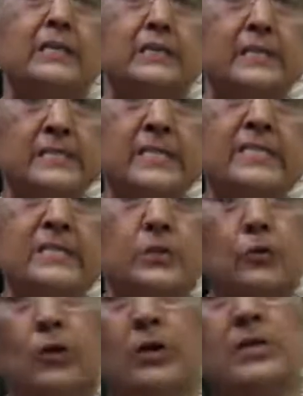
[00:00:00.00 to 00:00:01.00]
This is
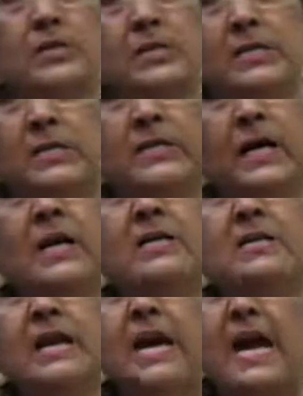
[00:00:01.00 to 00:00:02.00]
called the
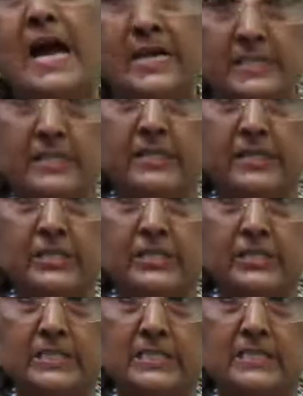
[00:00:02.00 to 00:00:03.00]

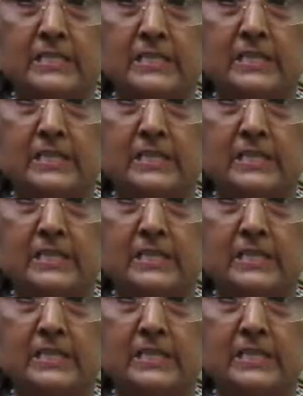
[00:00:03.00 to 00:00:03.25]
accelerations.